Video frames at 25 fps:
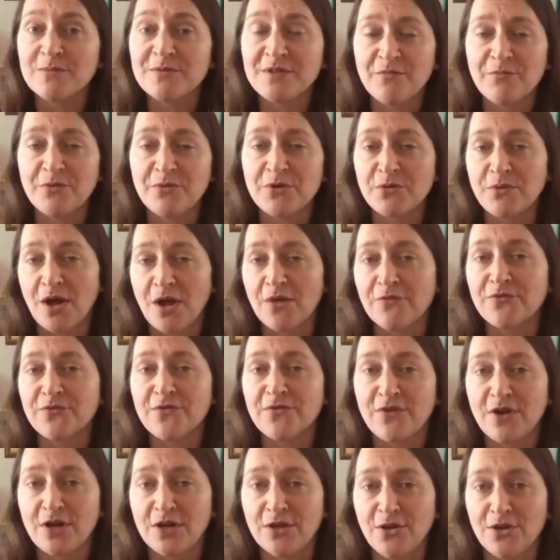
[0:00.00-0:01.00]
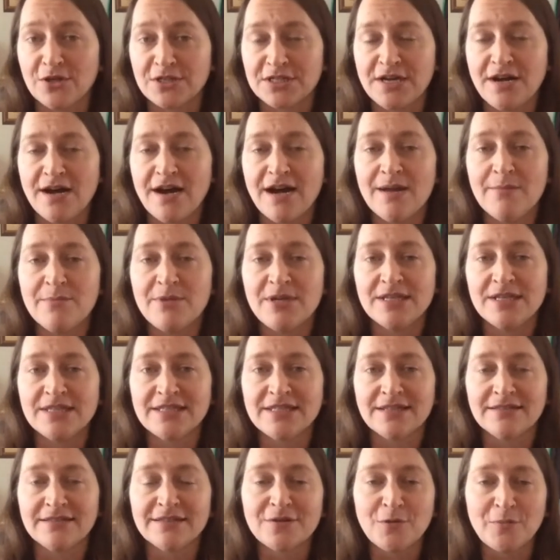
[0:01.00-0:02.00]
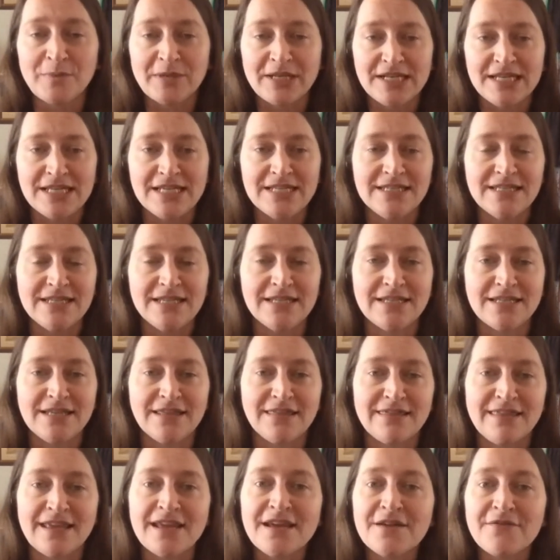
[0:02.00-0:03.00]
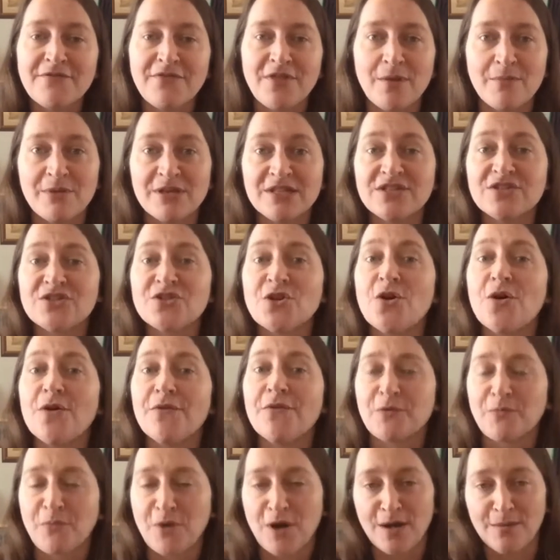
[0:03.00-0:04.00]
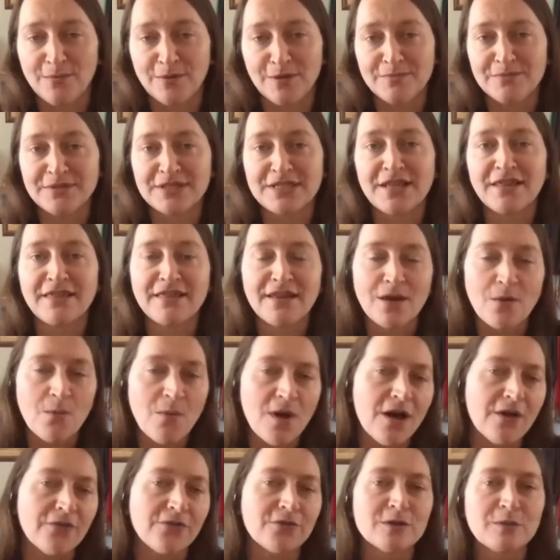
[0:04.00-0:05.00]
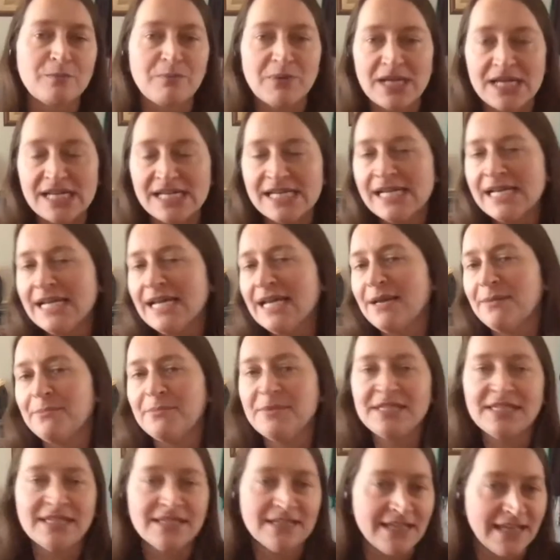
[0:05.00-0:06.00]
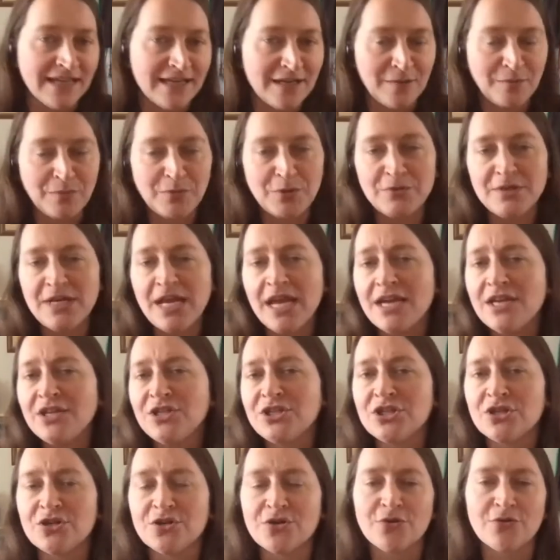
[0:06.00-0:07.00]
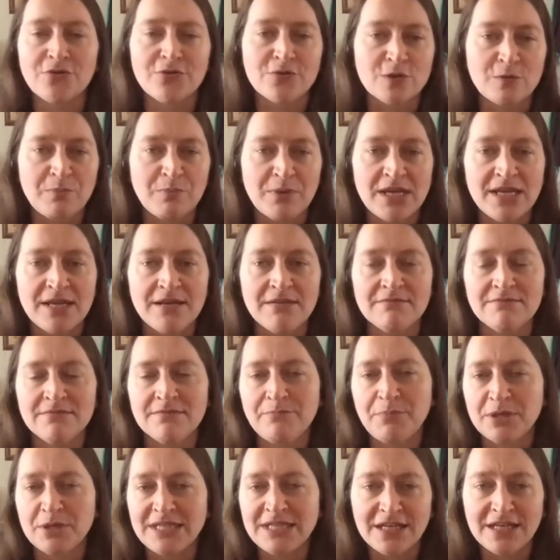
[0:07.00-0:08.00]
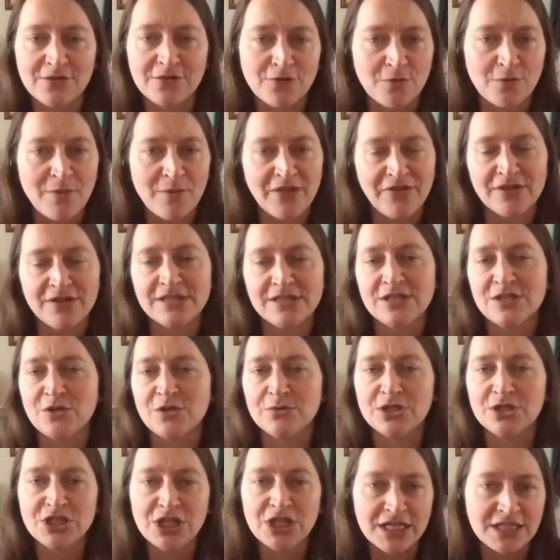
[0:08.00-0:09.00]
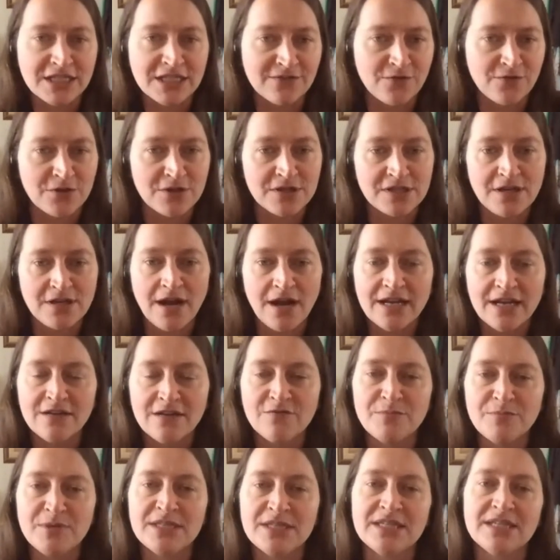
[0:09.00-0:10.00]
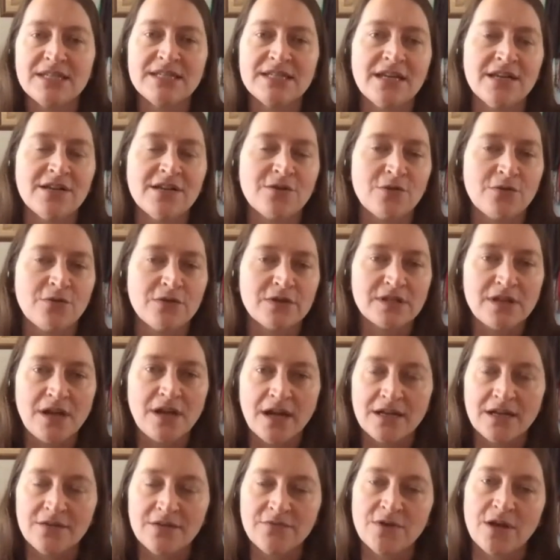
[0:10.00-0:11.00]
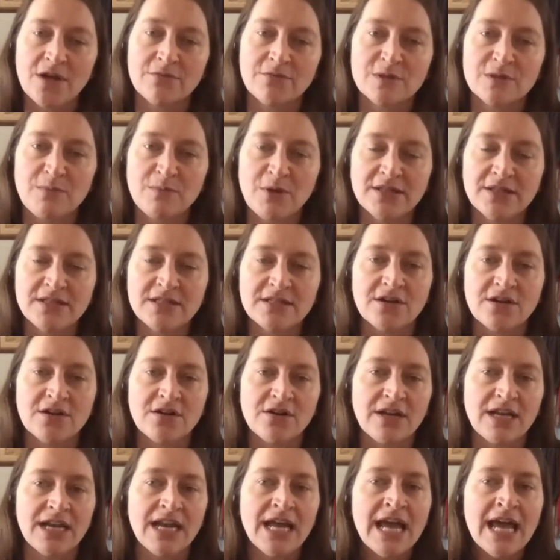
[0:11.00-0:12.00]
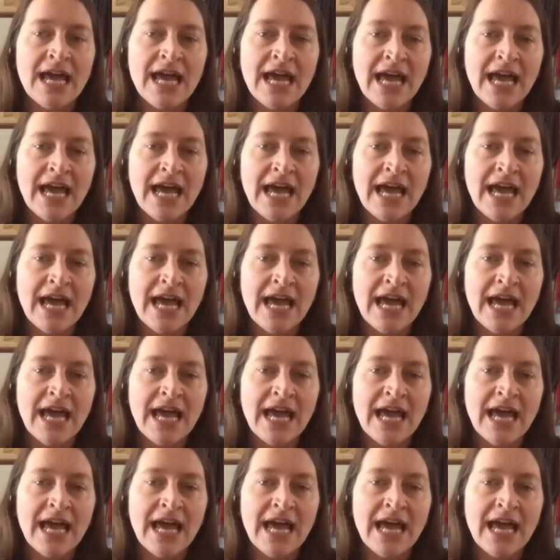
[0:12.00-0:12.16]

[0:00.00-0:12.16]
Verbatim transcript: been around for a very long time and it's a little bit easy to think of them as solved problems to think well there's been missing data imputation or there's been particular methods to adjust for this kind of missing data or this kind of non-response error and